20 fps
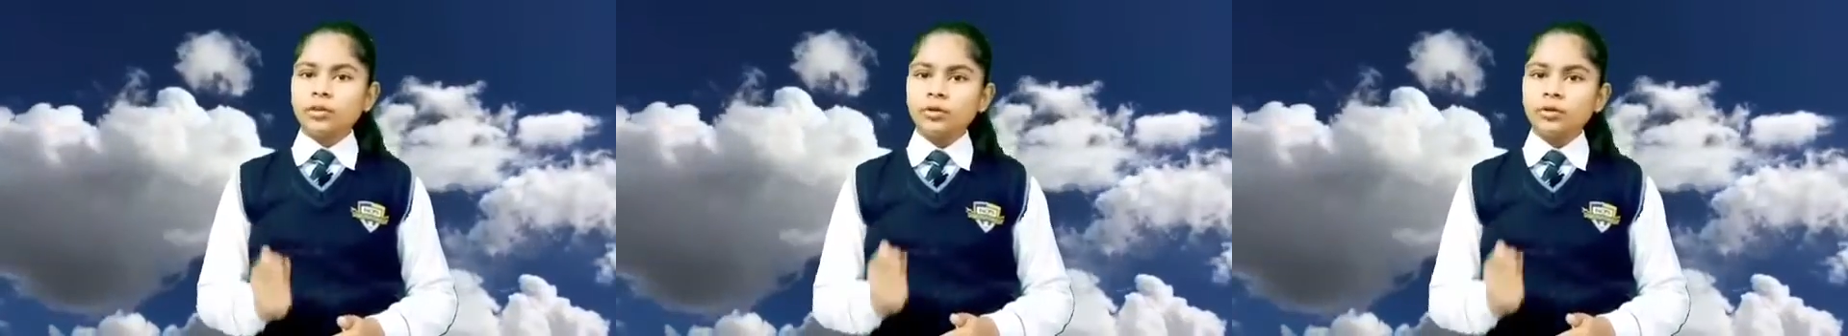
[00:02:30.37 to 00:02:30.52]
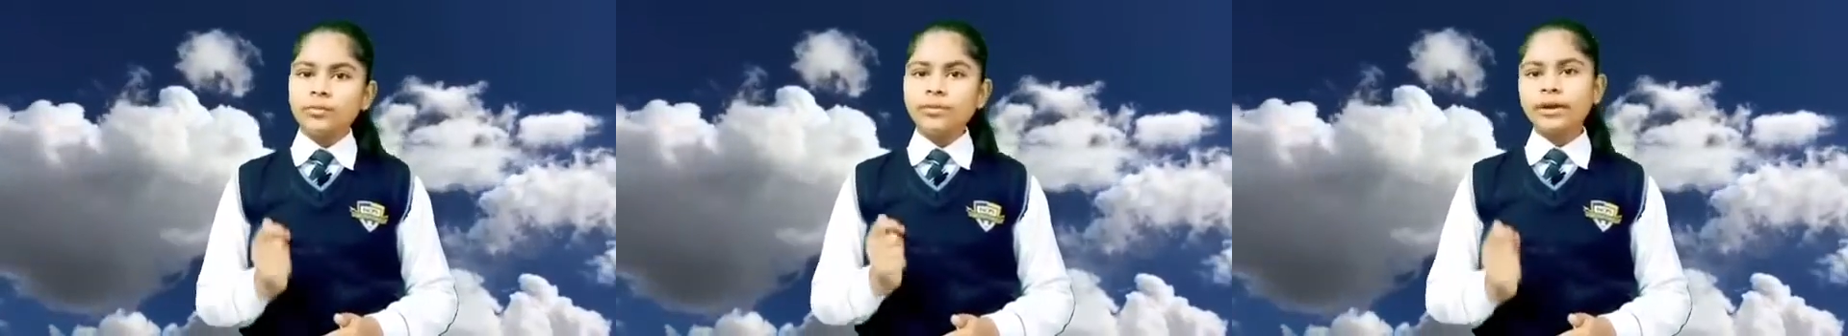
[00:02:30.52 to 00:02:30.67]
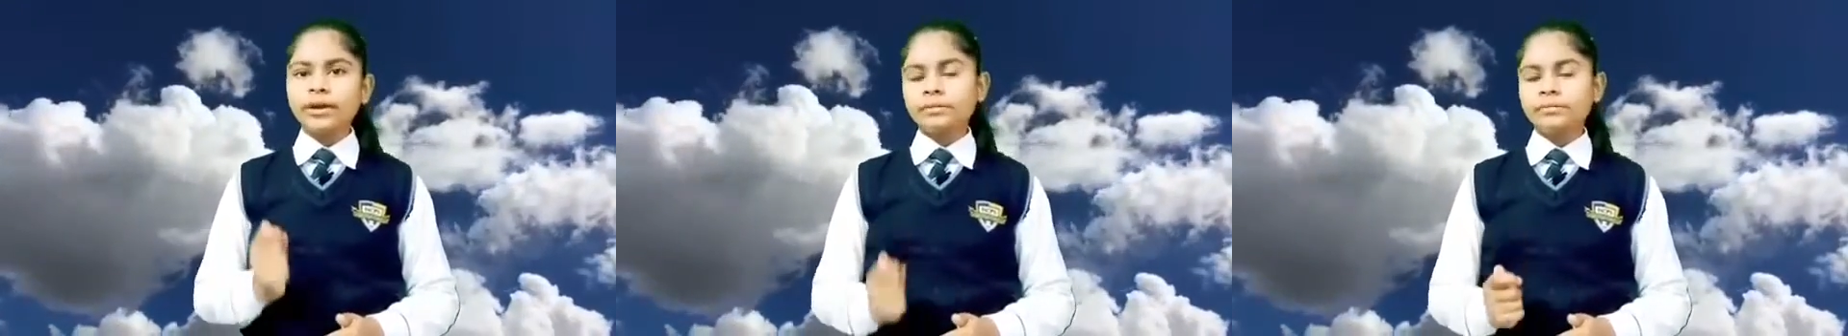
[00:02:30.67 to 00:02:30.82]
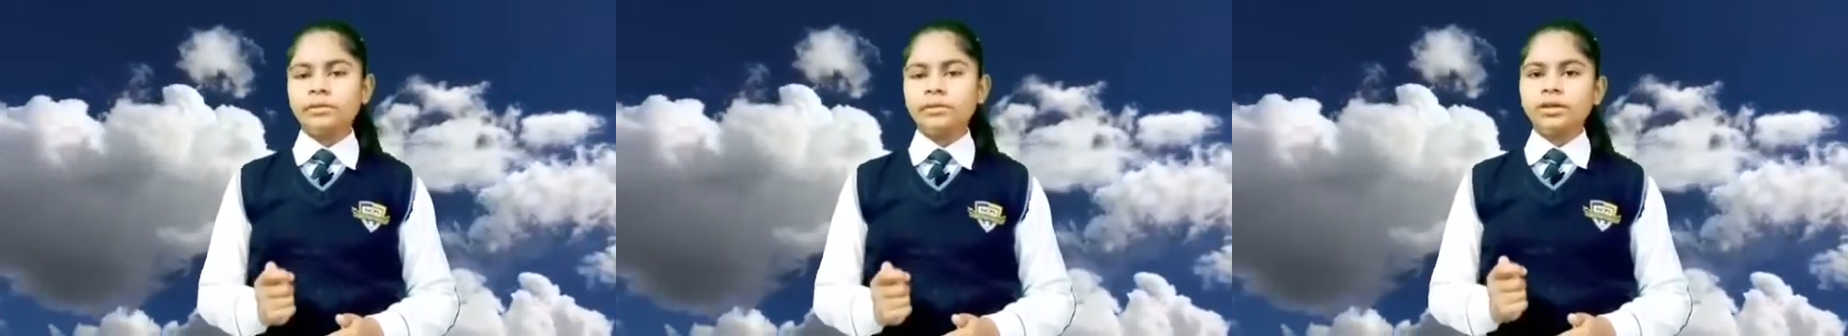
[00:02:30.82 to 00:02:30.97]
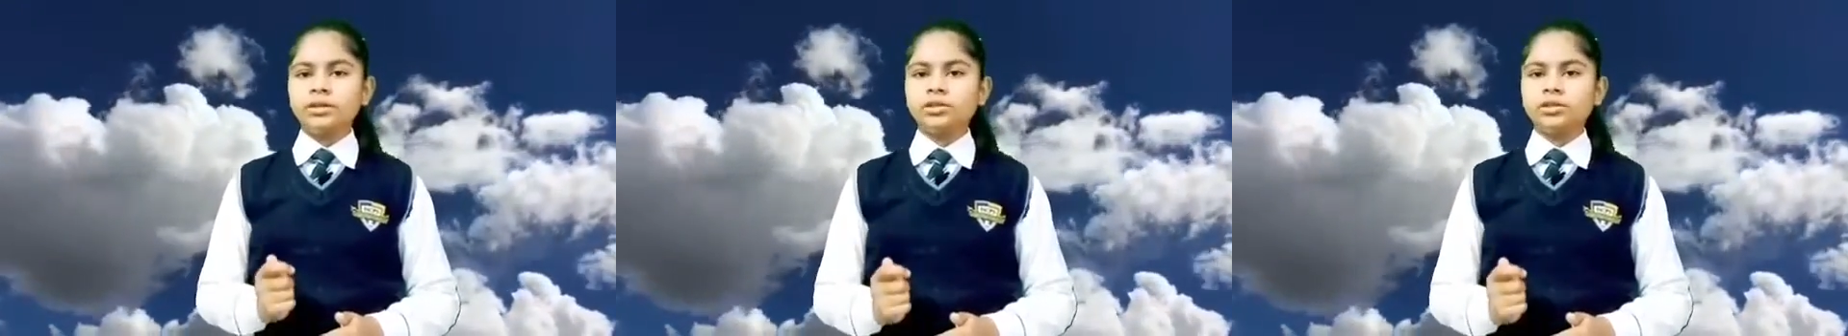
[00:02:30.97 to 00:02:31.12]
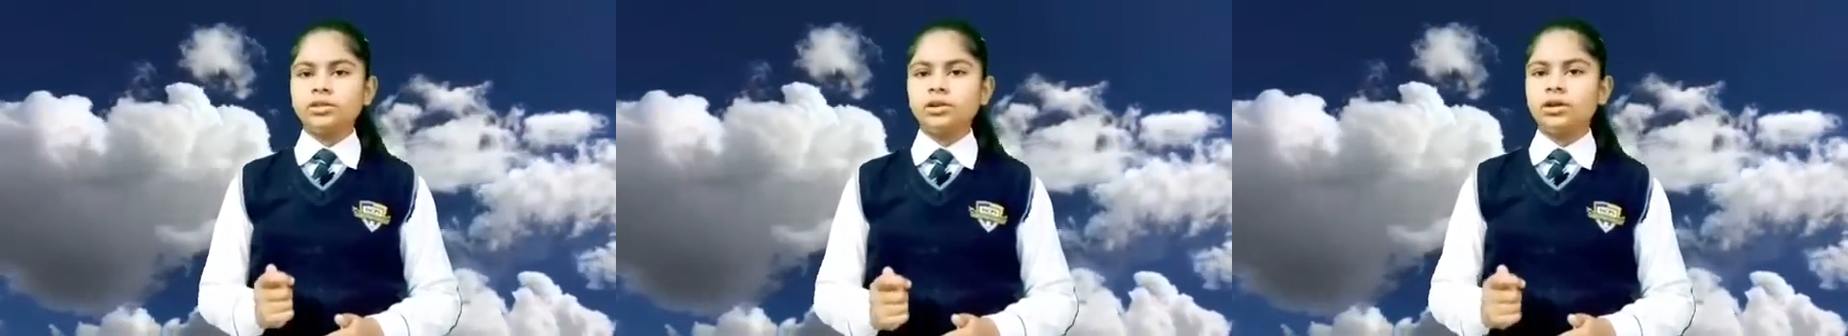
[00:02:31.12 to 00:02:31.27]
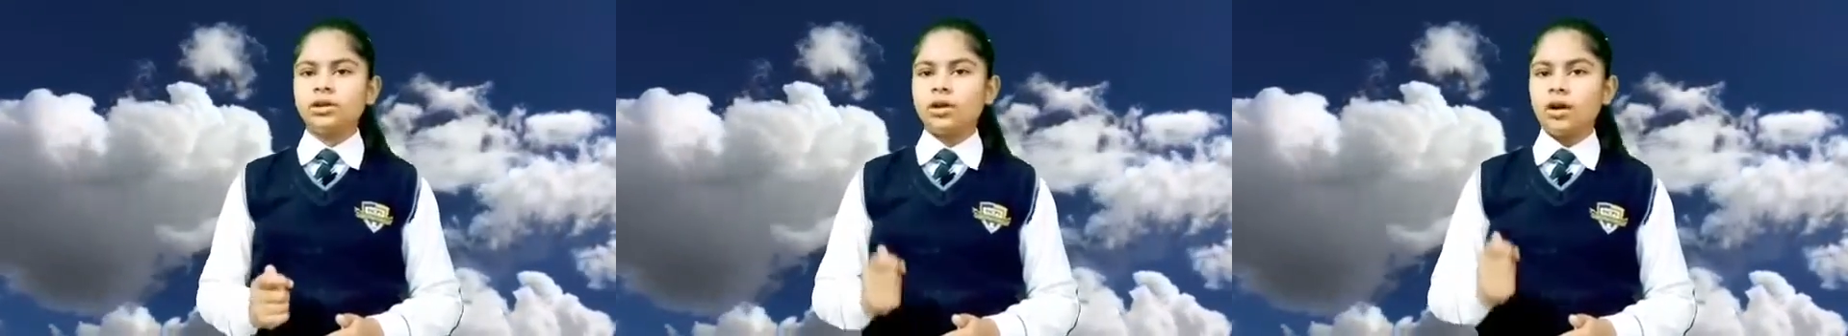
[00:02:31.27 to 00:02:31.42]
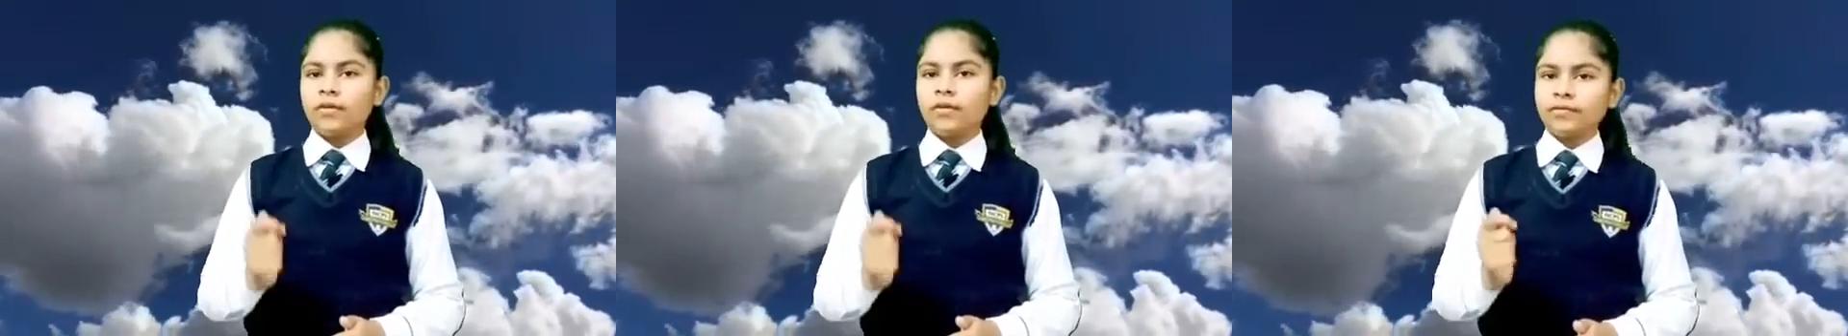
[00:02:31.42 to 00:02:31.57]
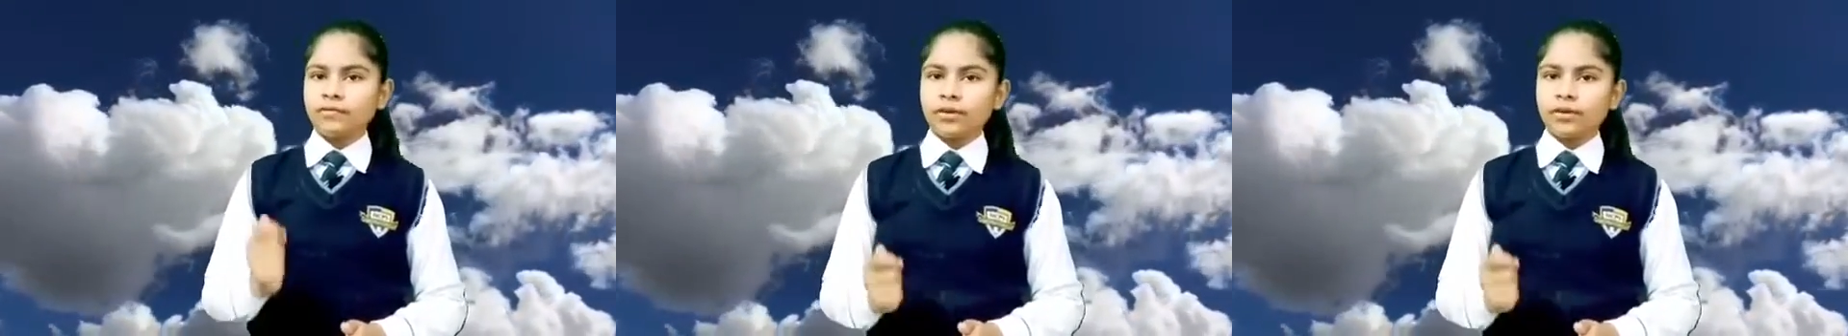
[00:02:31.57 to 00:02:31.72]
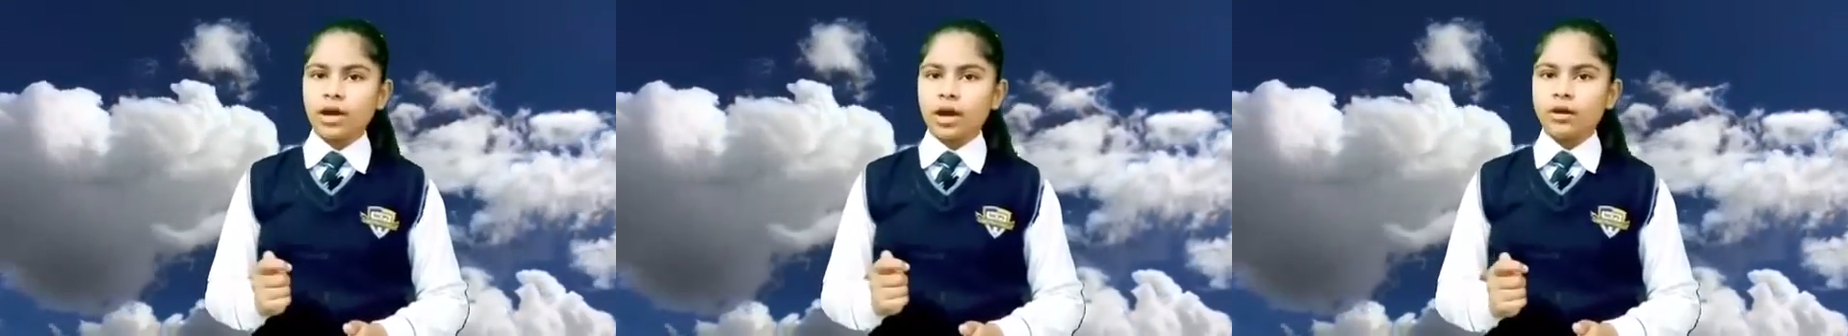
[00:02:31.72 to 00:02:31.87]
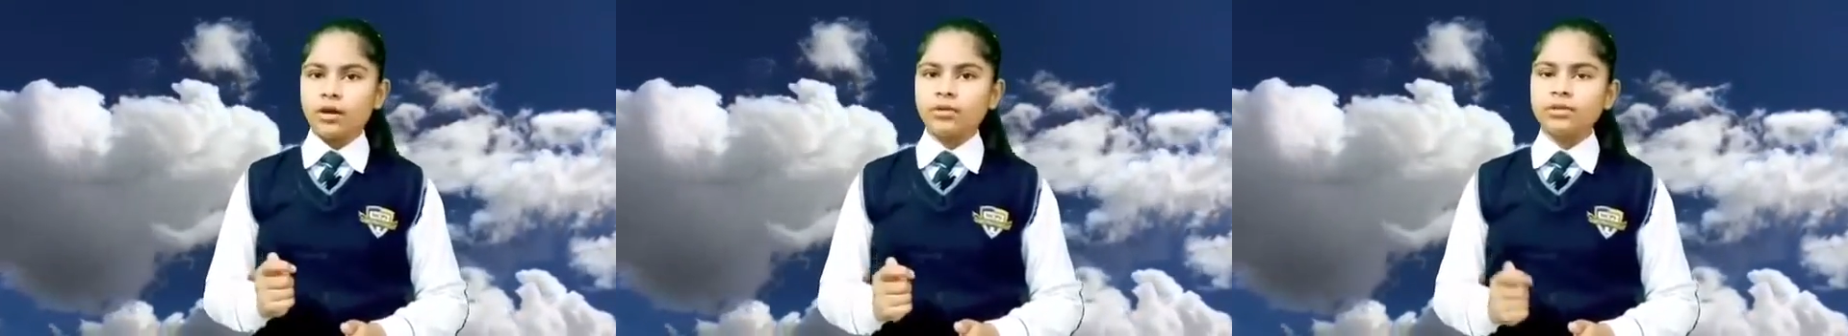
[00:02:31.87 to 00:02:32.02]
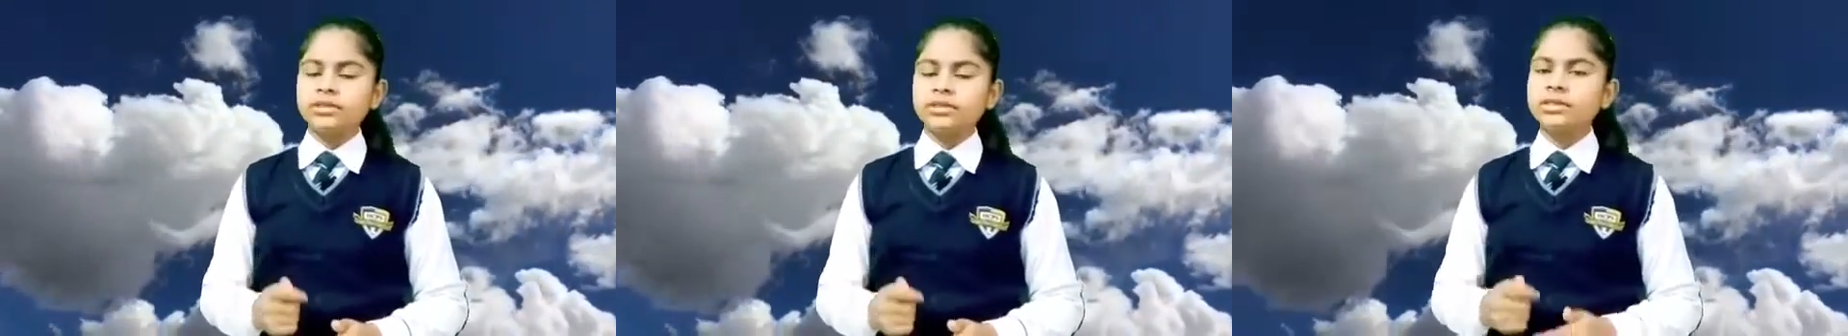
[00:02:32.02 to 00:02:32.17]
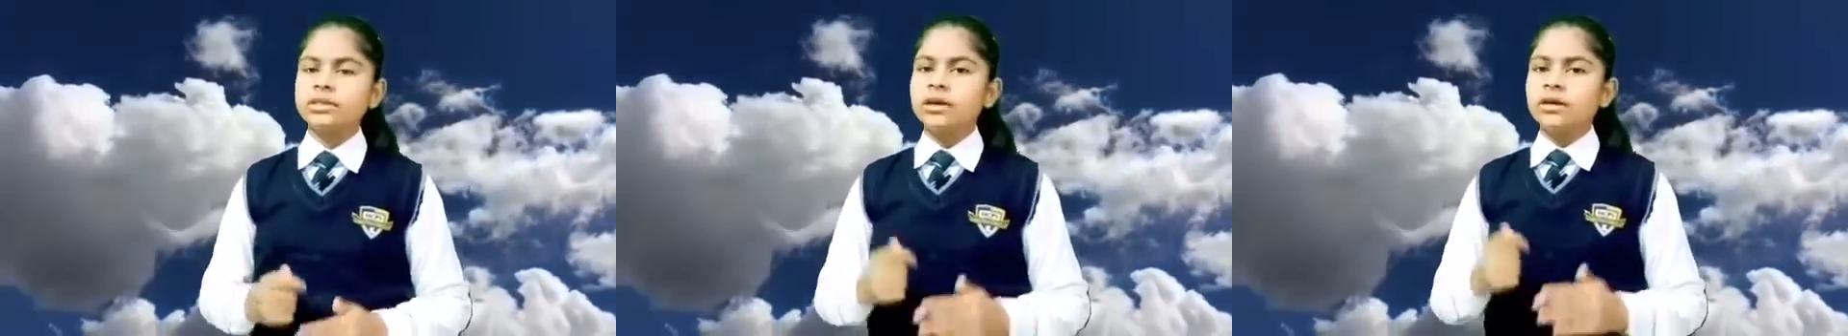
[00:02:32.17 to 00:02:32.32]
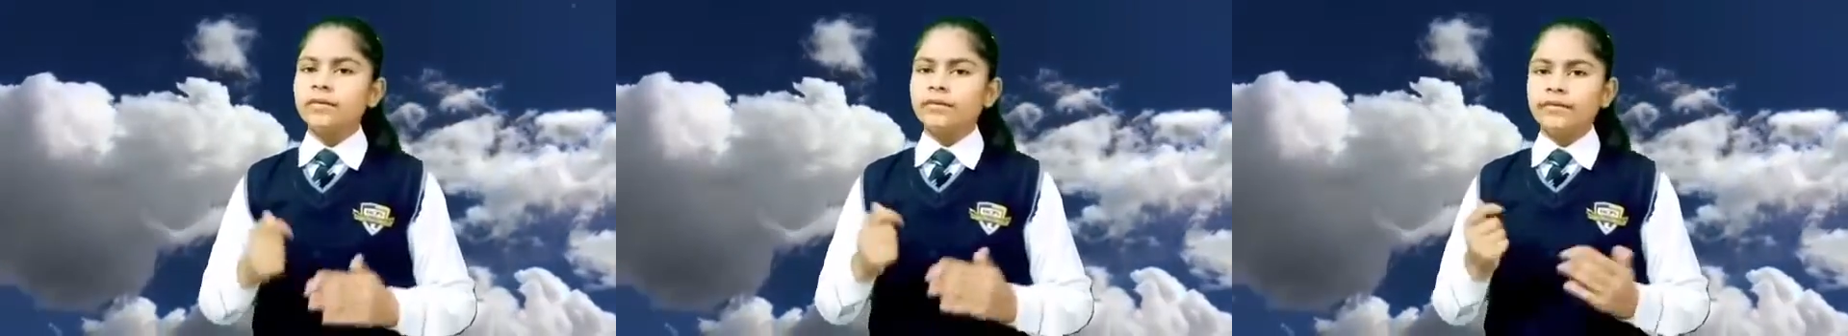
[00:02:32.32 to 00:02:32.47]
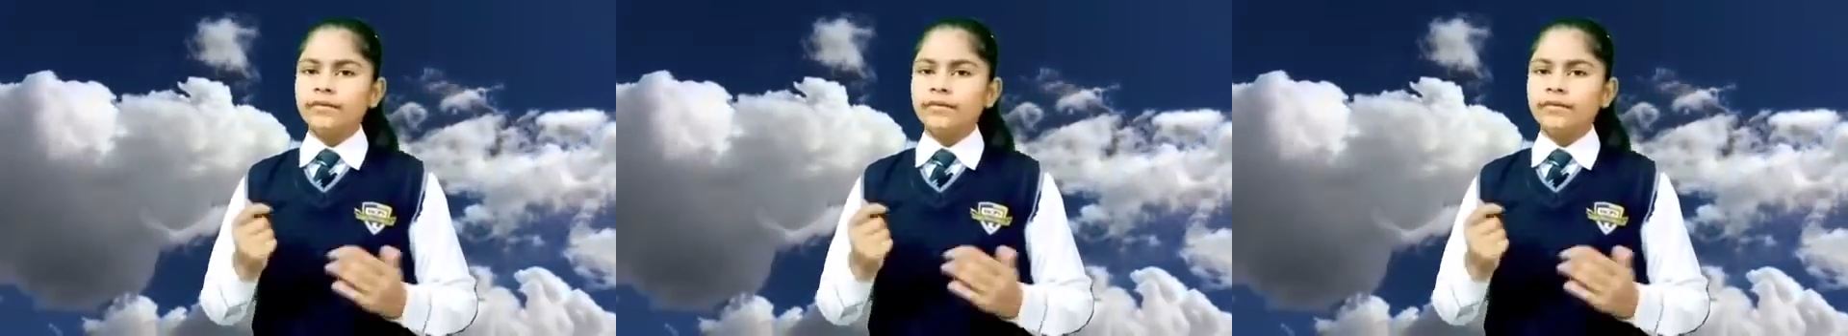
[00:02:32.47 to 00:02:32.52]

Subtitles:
cubic meter of clouds